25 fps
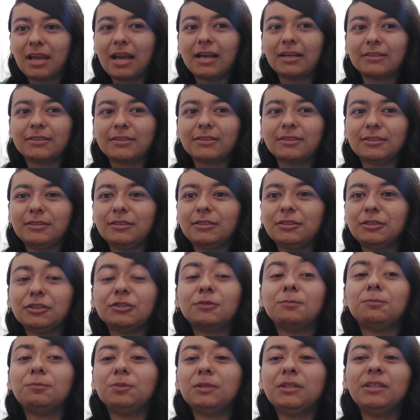actually
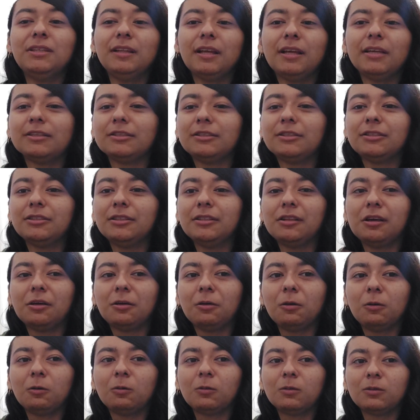just be Denji the
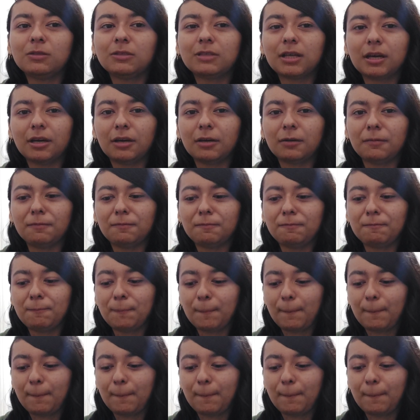whole time